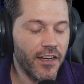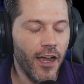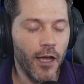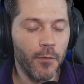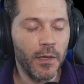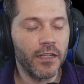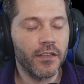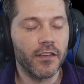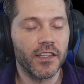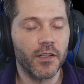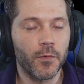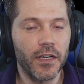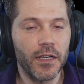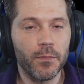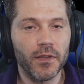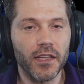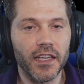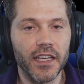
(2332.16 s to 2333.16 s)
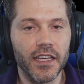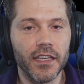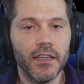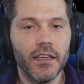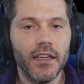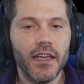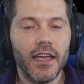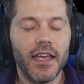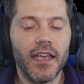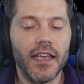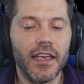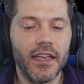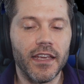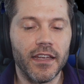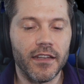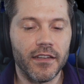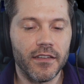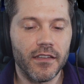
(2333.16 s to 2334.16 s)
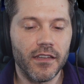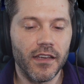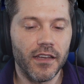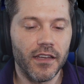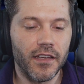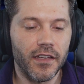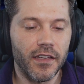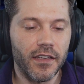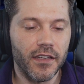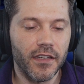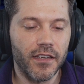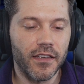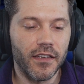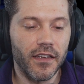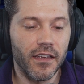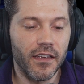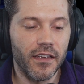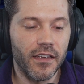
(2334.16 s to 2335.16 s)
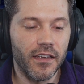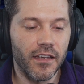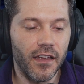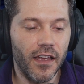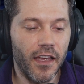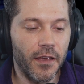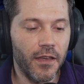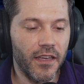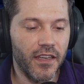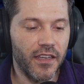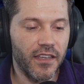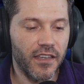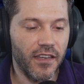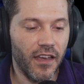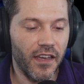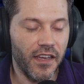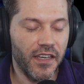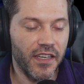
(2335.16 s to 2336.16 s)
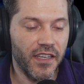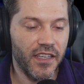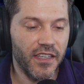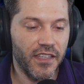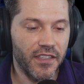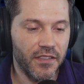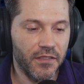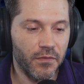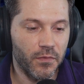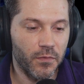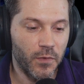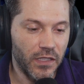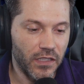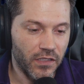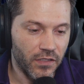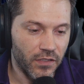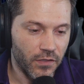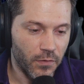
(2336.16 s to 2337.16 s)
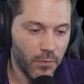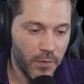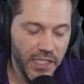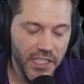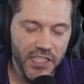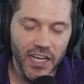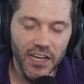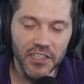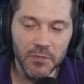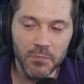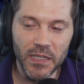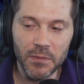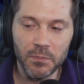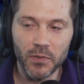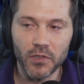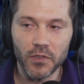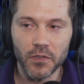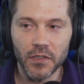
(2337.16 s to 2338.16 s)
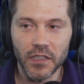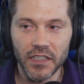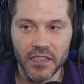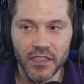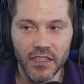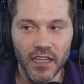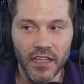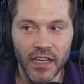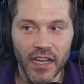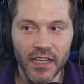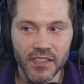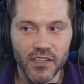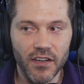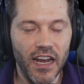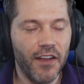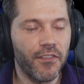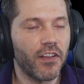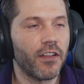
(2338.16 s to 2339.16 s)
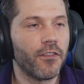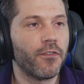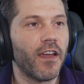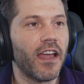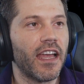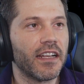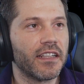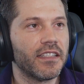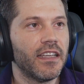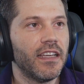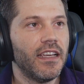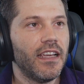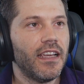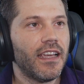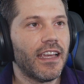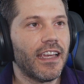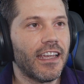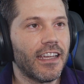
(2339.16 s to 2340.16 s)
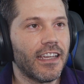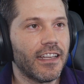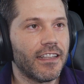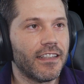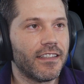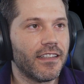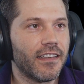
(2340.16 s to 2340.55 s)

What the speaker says: comment on the replay, and I will reach out to people and answer after the fact. And